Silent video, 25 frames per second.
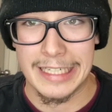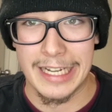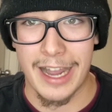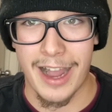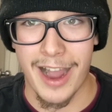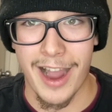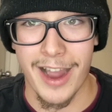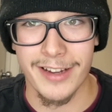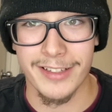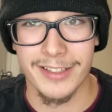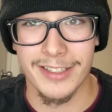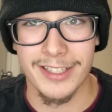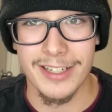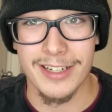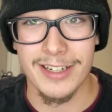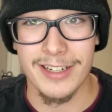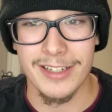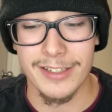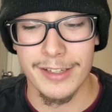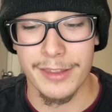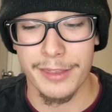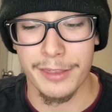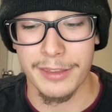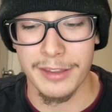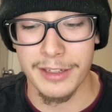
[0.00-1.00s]
I
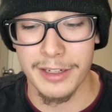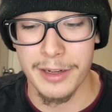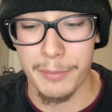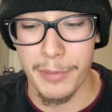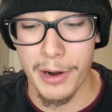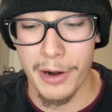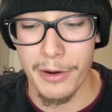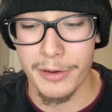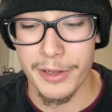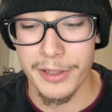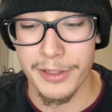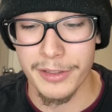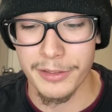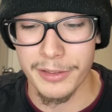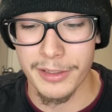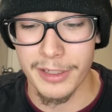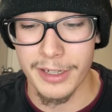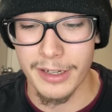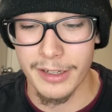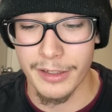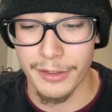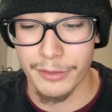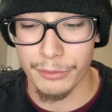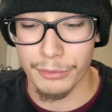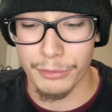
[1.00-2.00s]
did think about it,
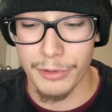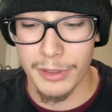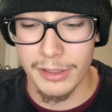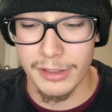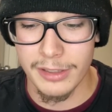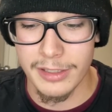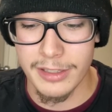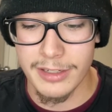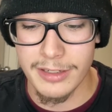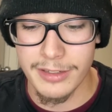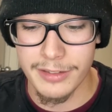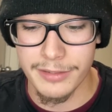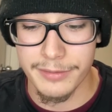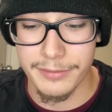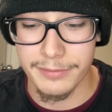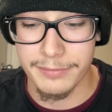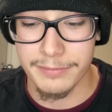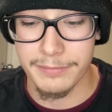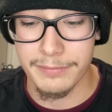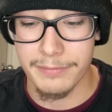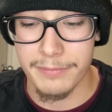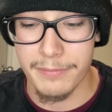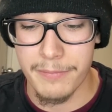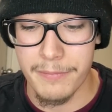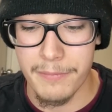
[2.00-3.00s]
and really,
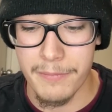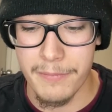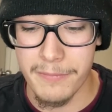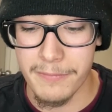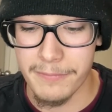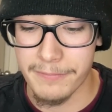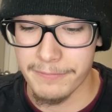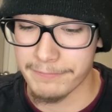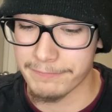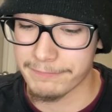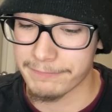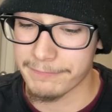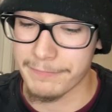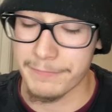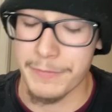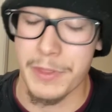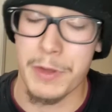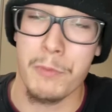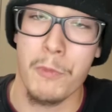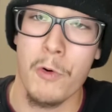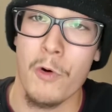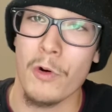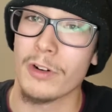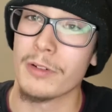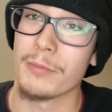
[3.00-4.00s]
the
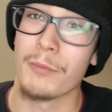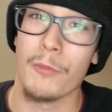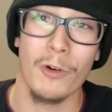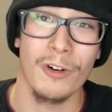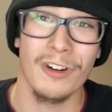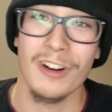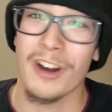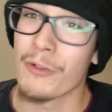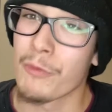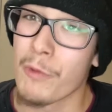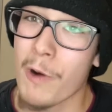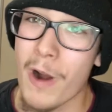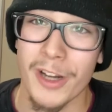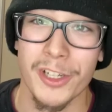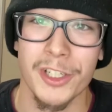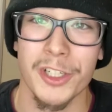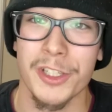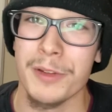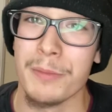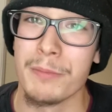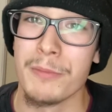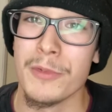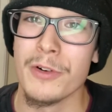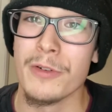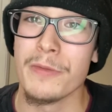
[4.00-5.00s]
more and more I watch
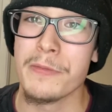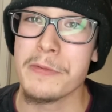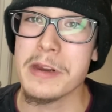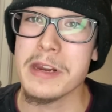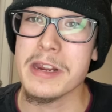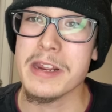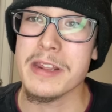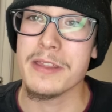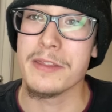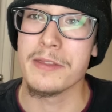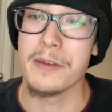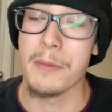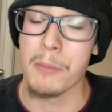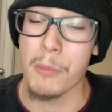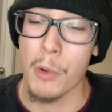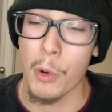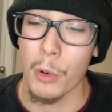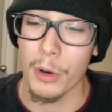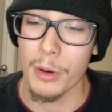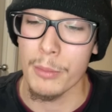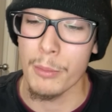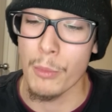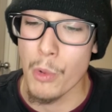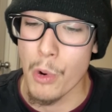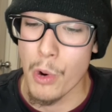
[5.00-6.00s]
the movie, the
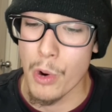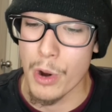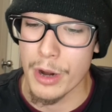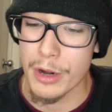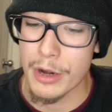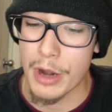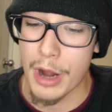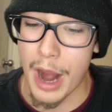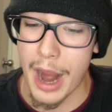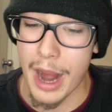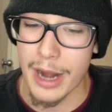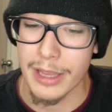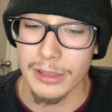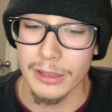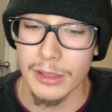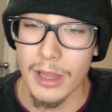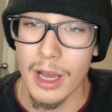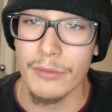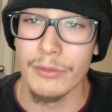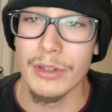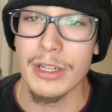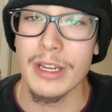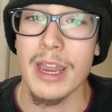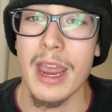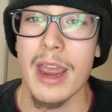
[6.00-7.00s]
more and more I
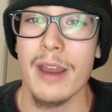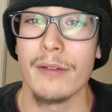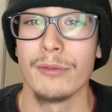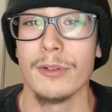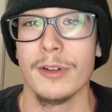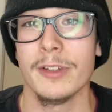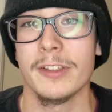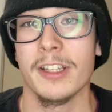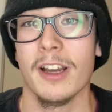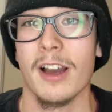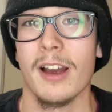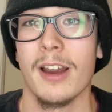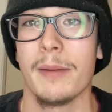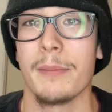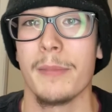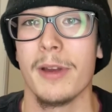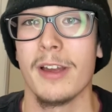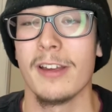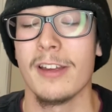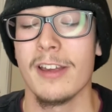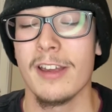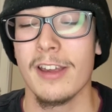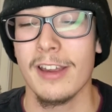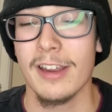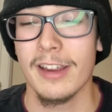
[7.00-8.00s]
love it every time.
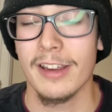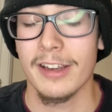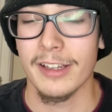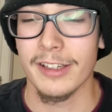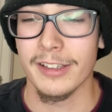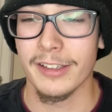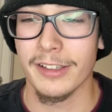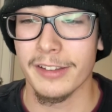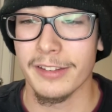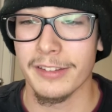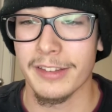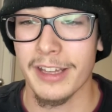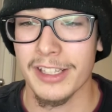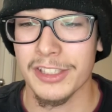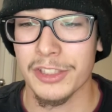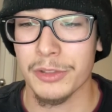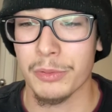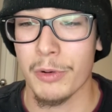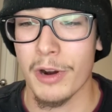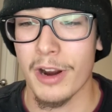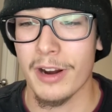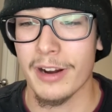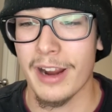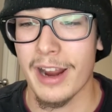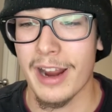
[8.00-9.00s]
And that's
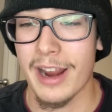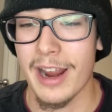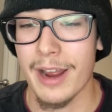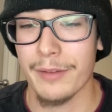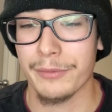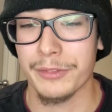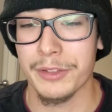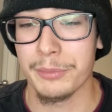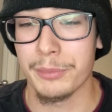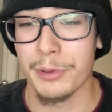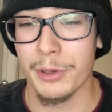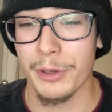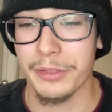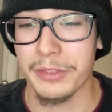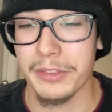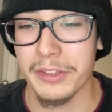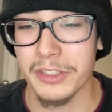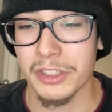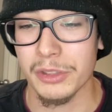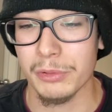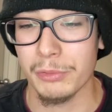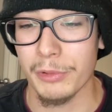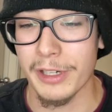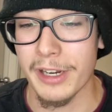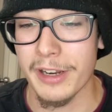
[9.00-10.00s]
why I have to put
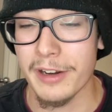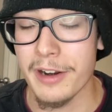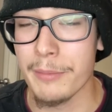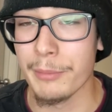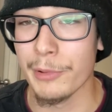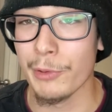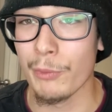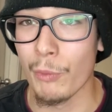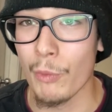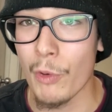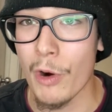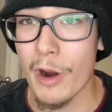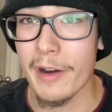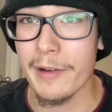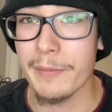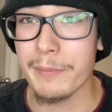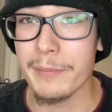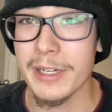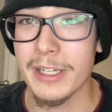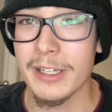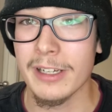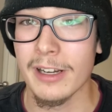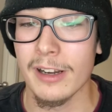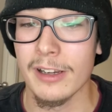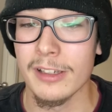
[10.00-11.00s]
this one at number one,
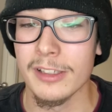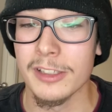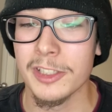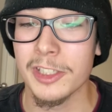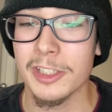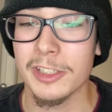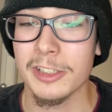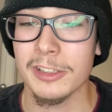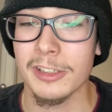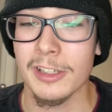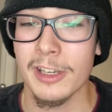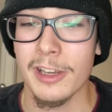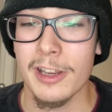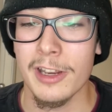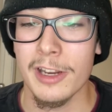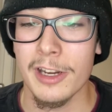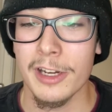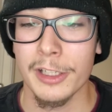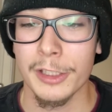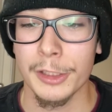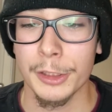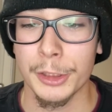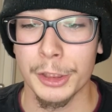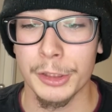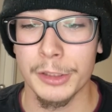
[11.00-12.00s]
because
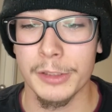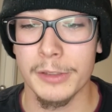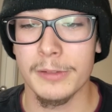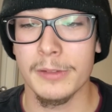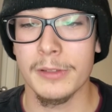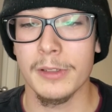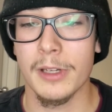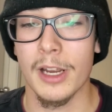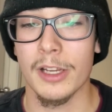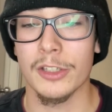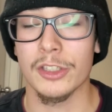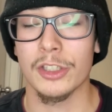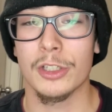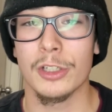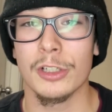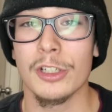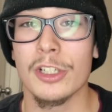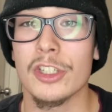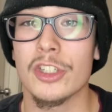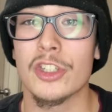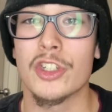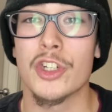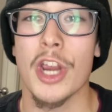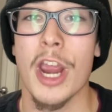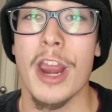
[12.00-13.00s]
as good
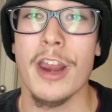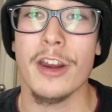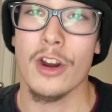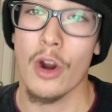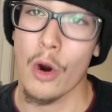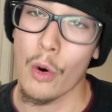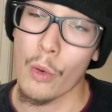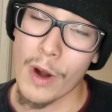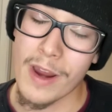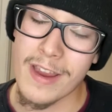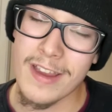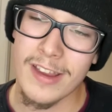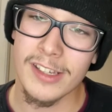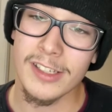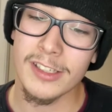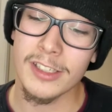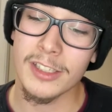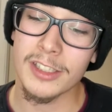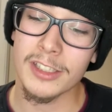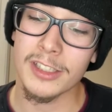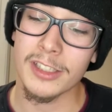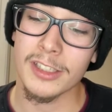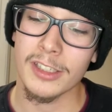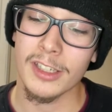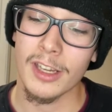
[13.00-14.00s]
as Django
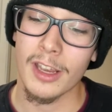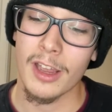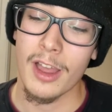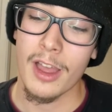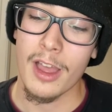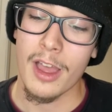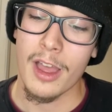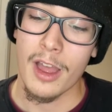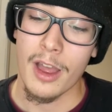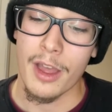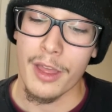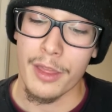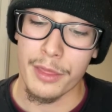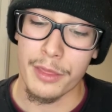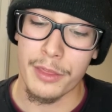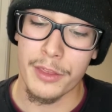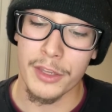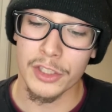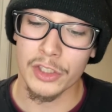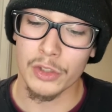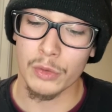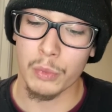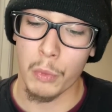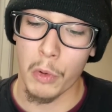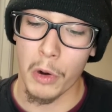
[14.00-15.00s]
is,
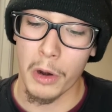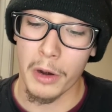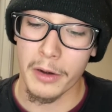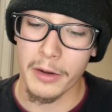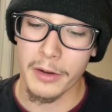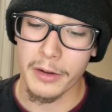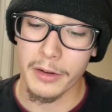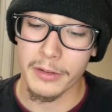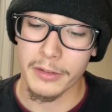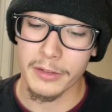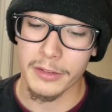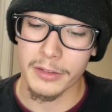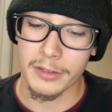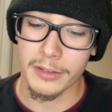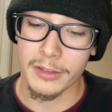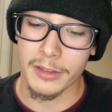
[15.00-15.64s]
this one,